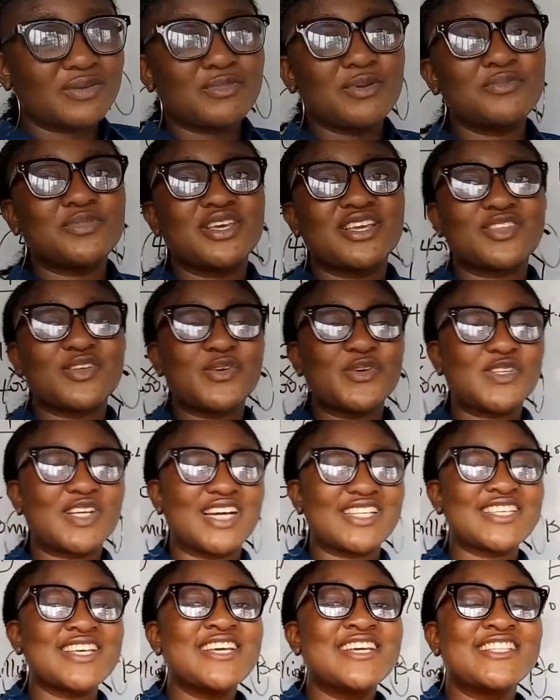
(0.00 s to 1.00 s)
Maybe they told you
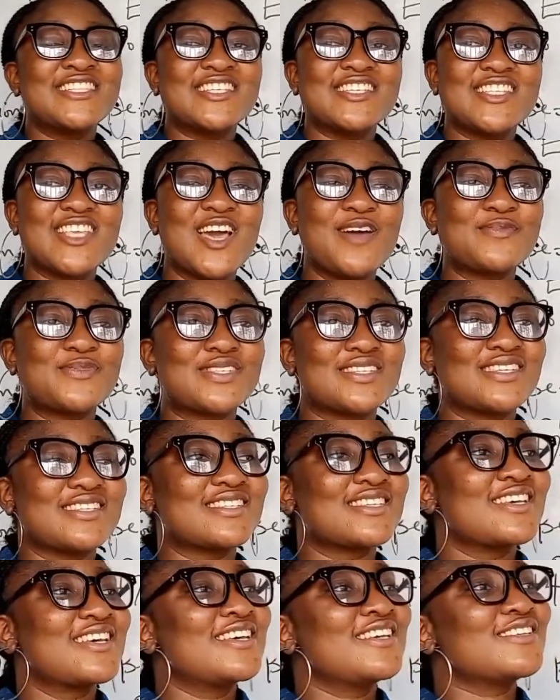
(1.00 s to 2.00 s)
that the debt
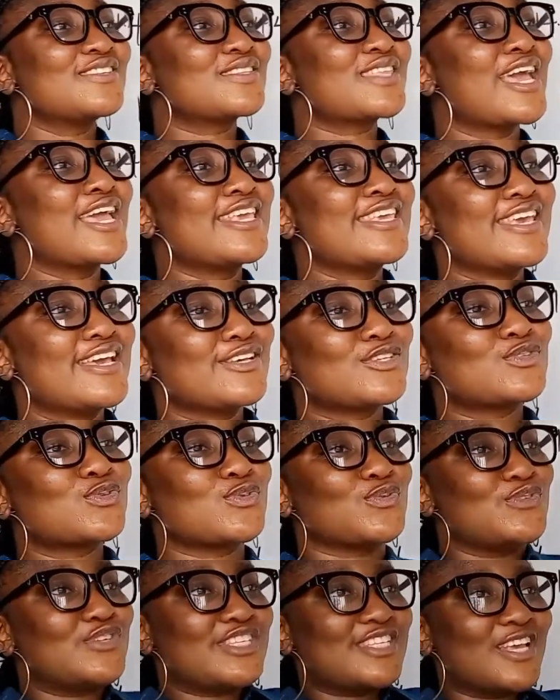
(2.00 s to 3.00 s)
is 10 years
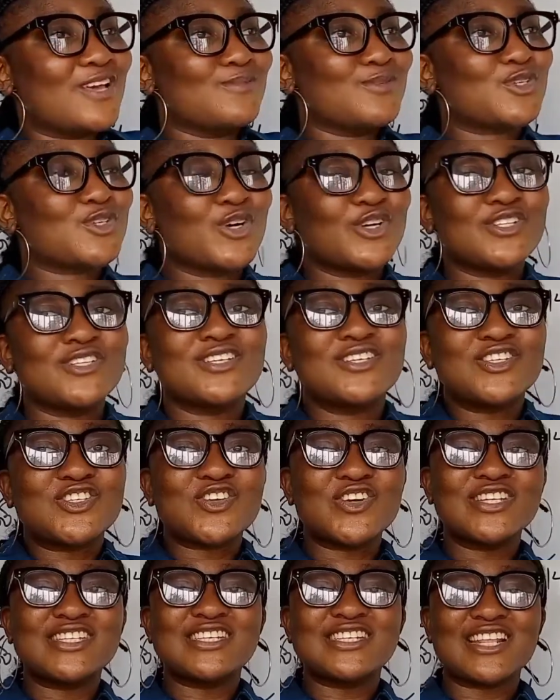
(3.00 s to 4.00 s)
to redemption,
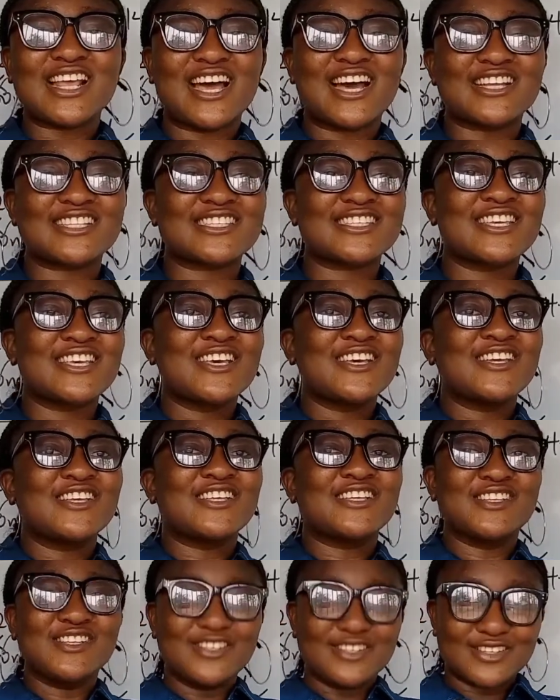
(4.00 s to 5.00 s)
trading at
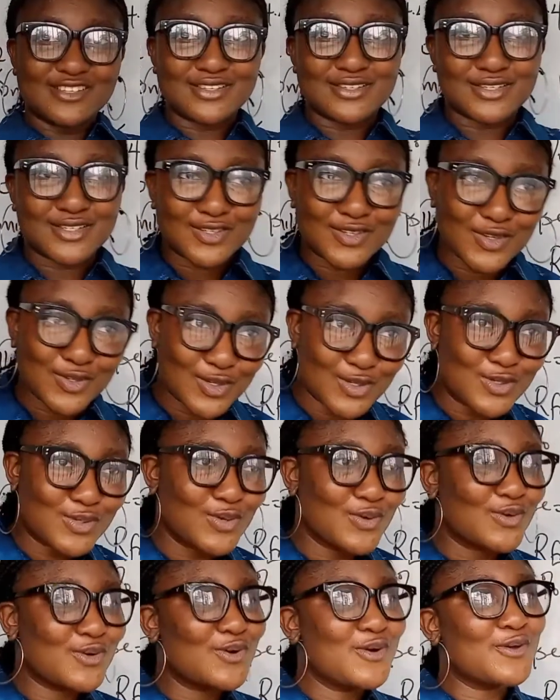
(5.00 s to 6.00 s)

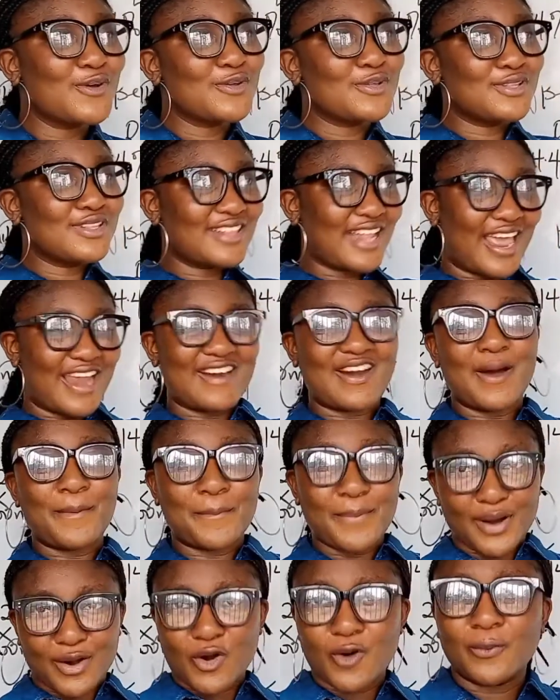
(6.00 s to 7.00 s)
so naira
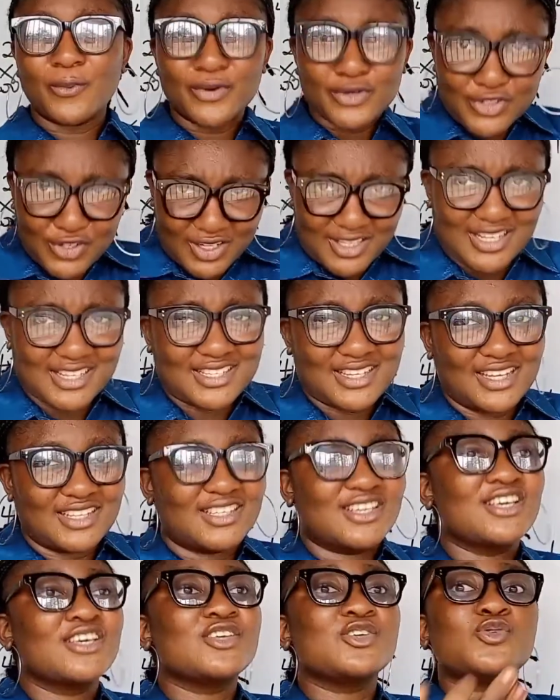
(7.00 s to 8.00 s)
per cup. Do you
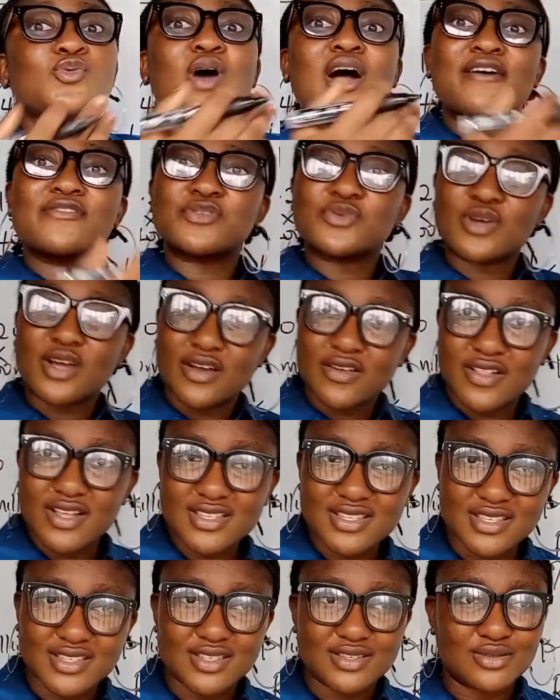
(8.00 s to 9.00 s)
understand? You have to
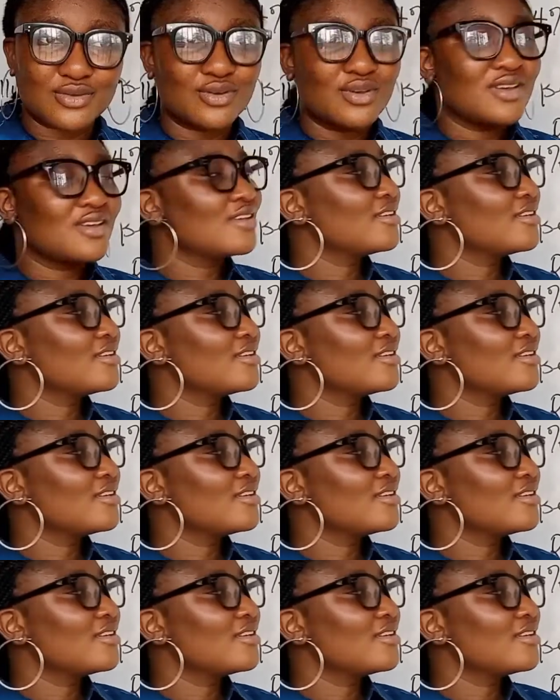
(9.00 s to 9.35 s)
calculate it too.